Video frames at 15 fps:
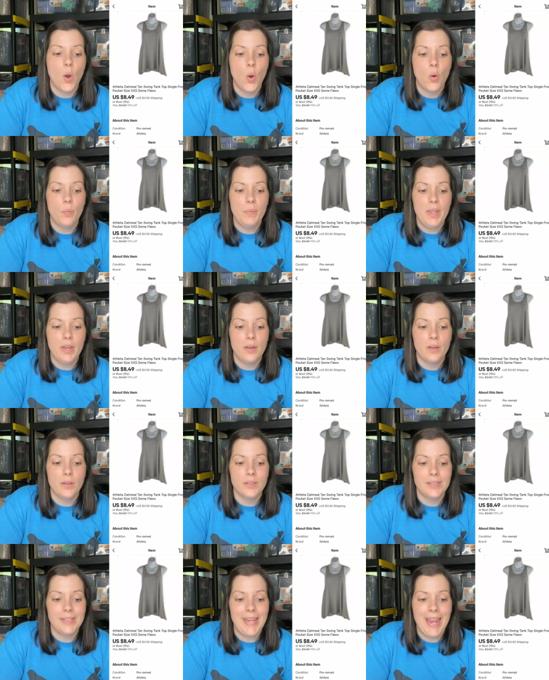
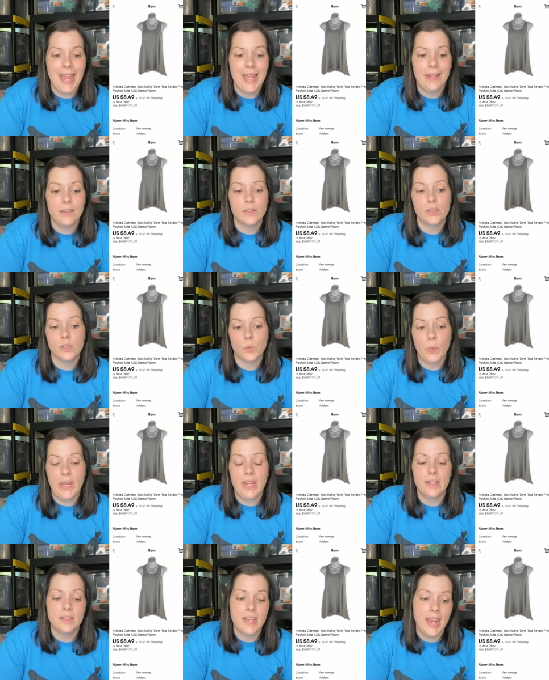Oatmeal Tan
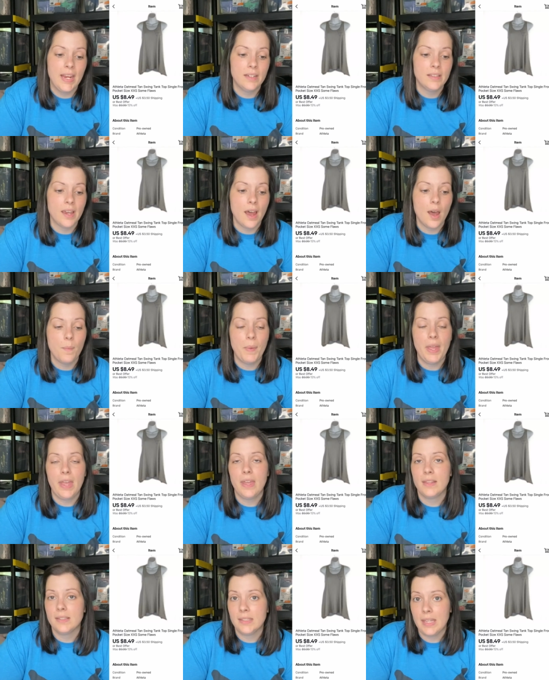Swing Tank Top.
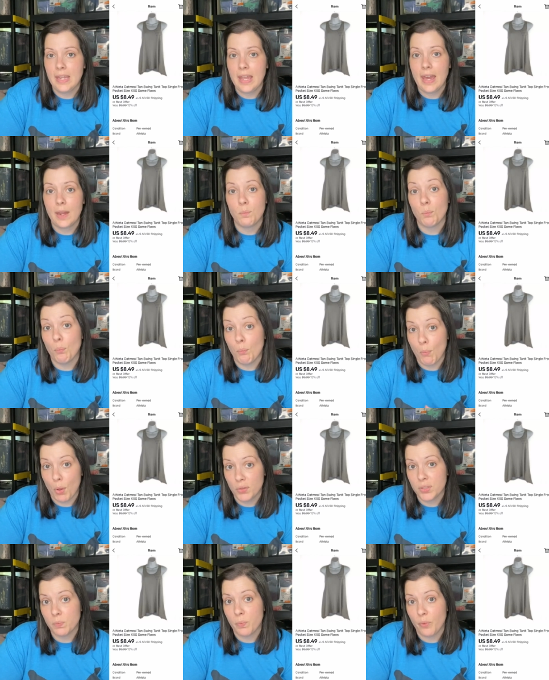This thing had
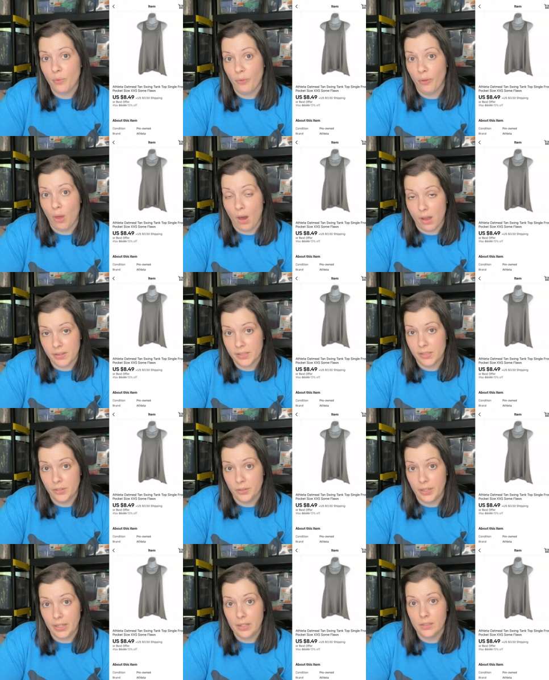multiple flaws
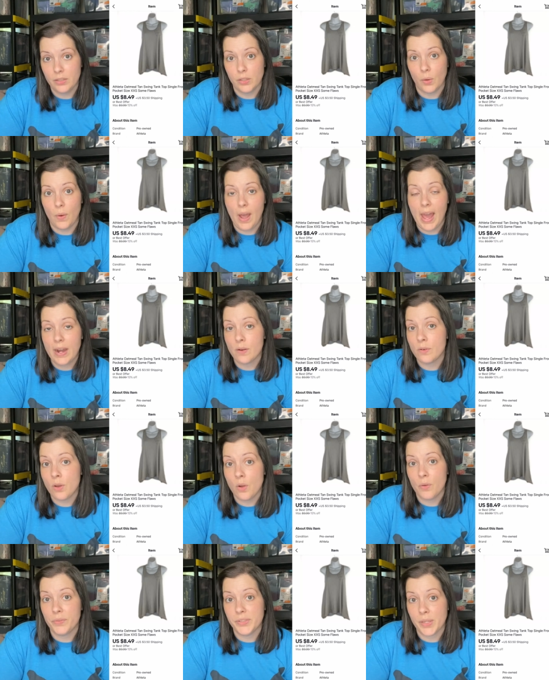to it. So I don't
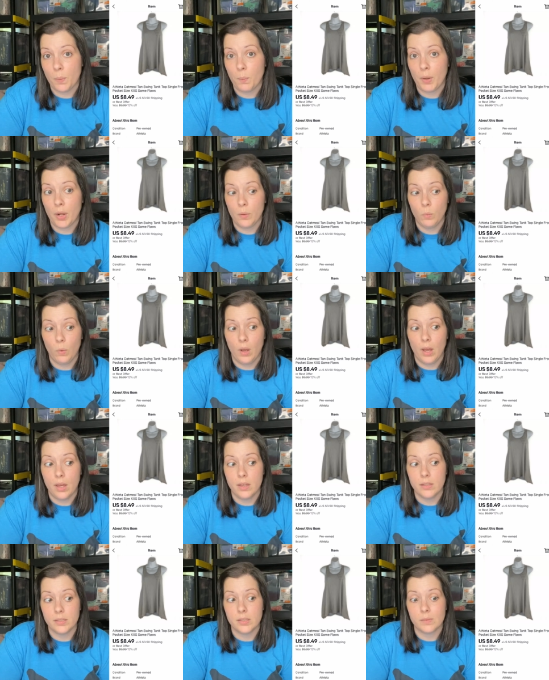know if someone
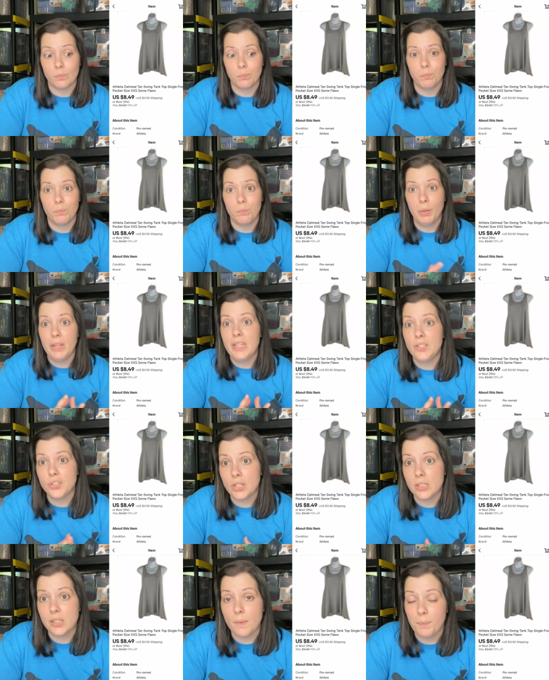was
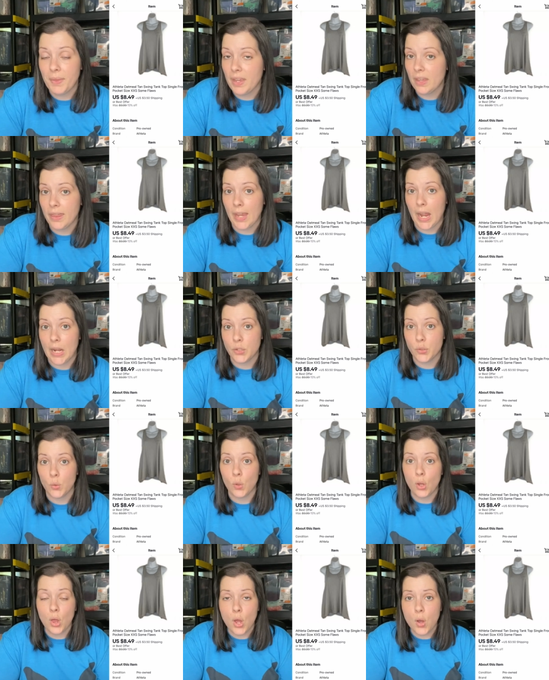bleaching something and they got too
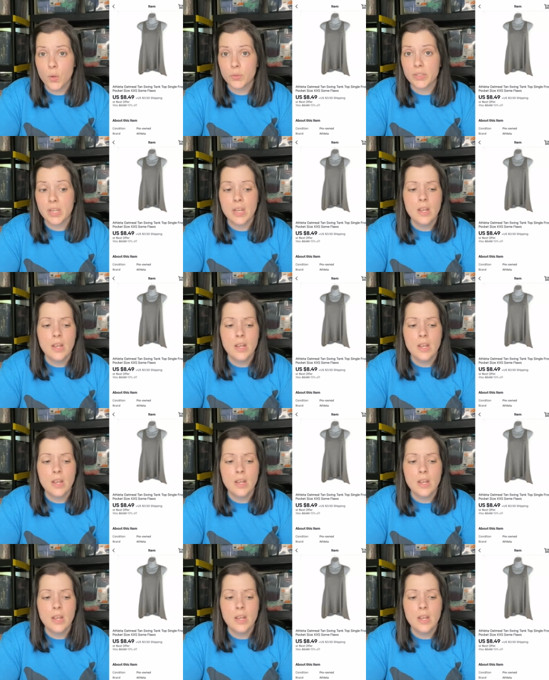close.